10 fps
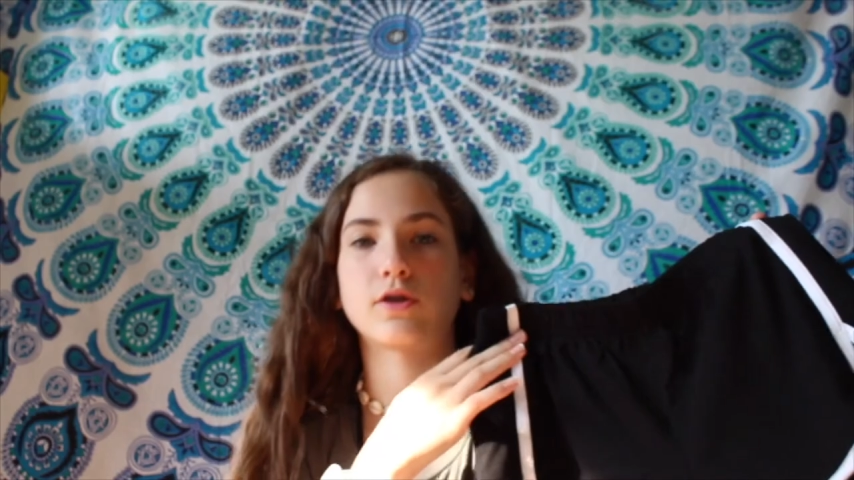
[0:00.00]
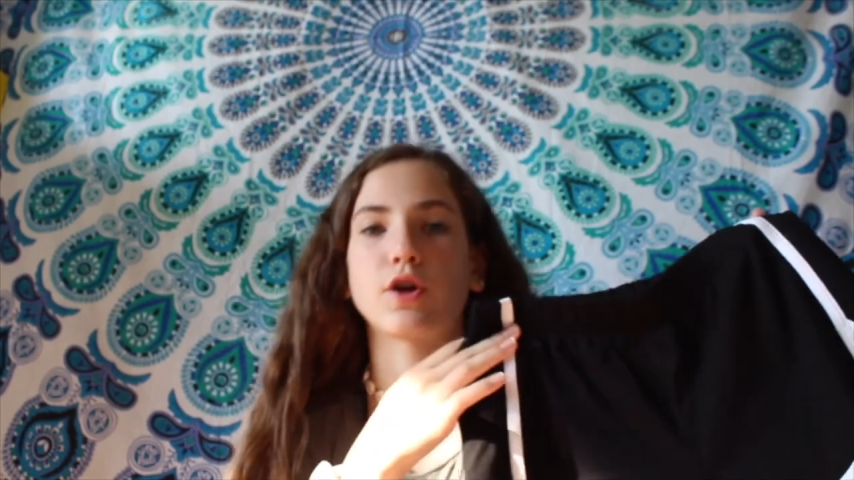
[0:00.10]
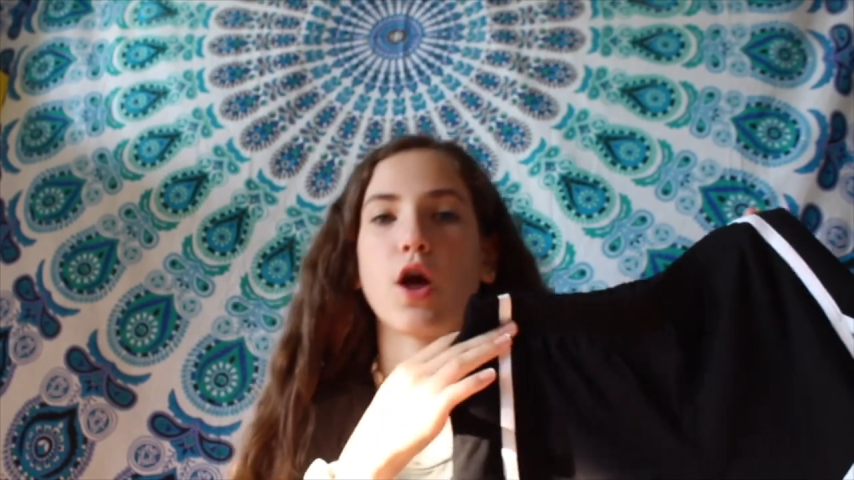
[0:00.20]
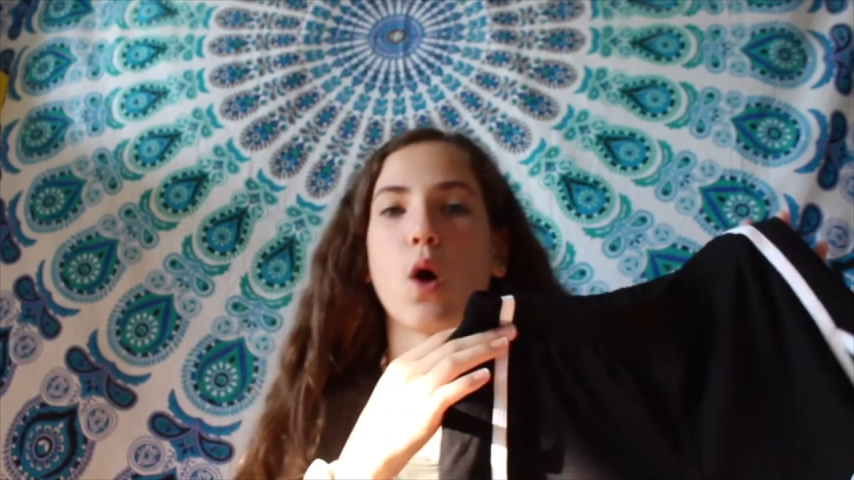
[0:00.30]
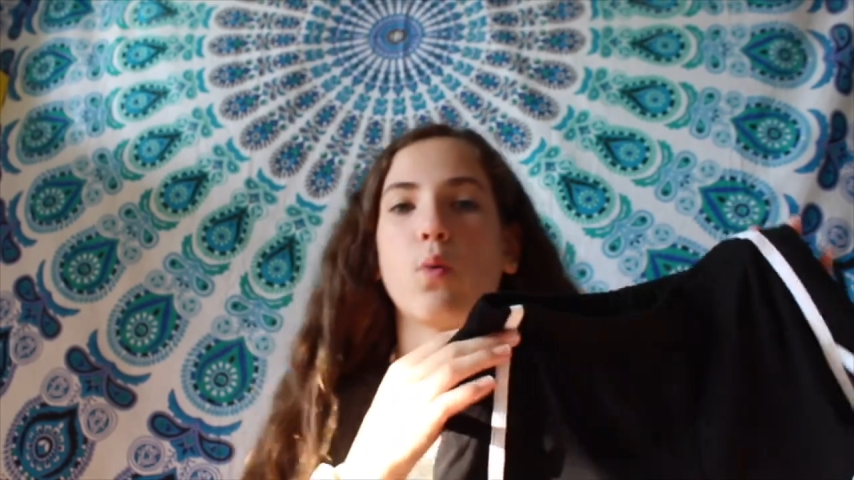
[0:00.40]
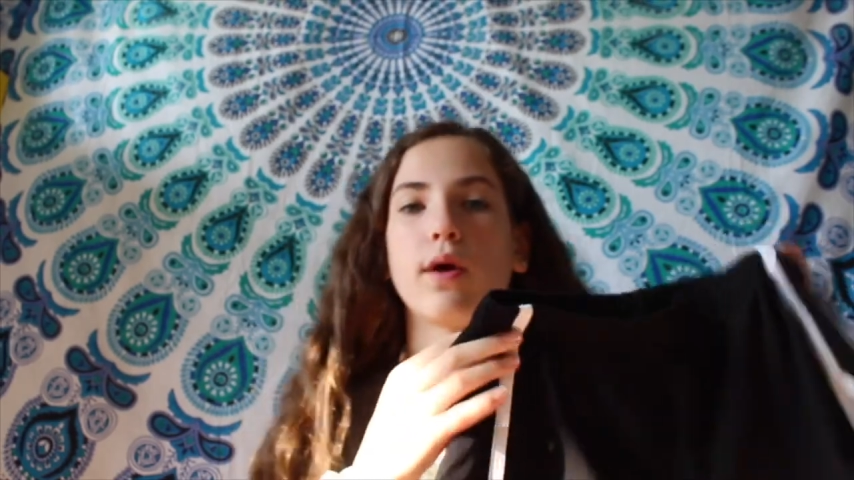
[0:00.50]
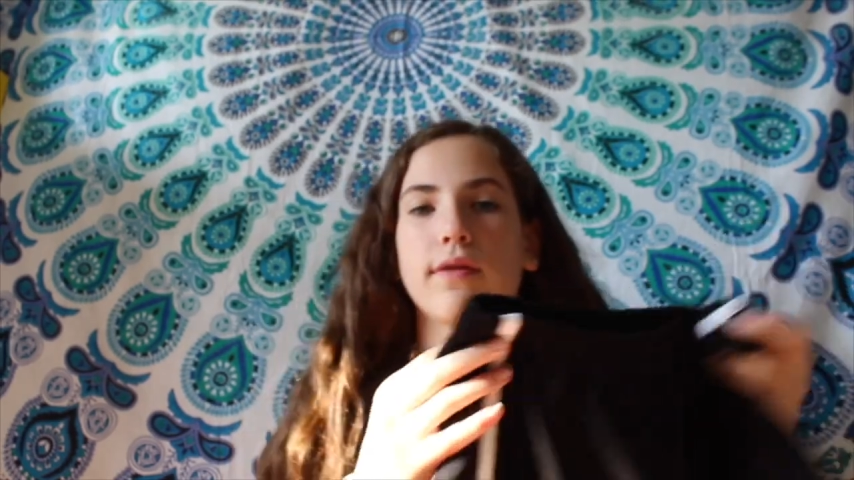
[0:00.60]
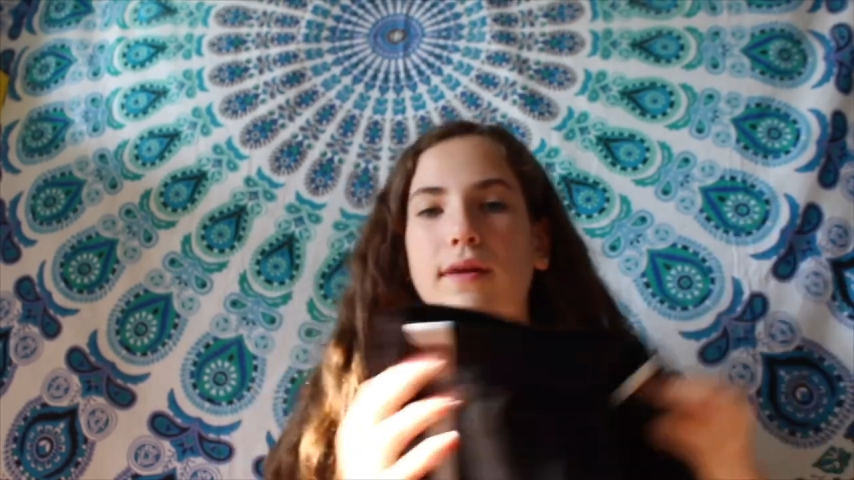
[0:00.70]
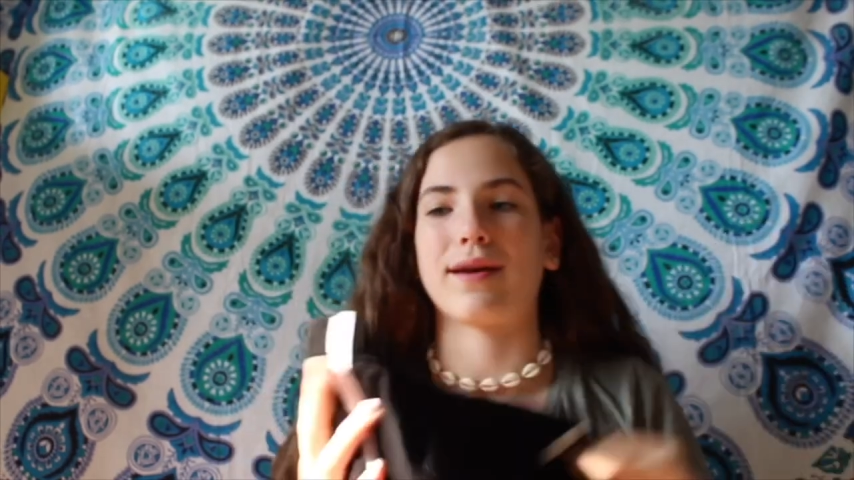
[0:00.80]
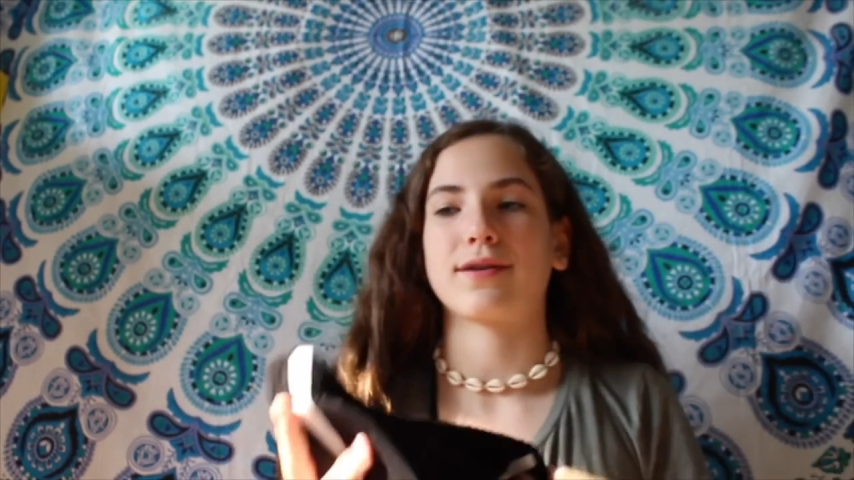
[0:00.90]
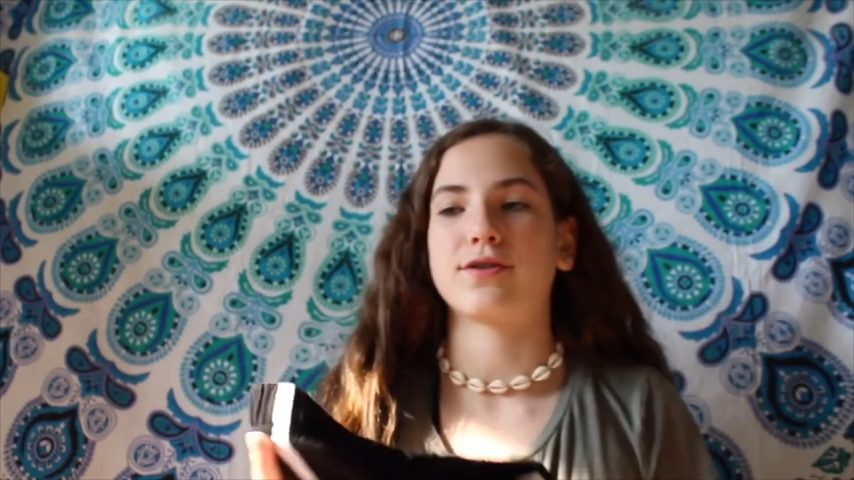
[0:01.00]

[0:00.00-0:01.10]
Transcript: to go with like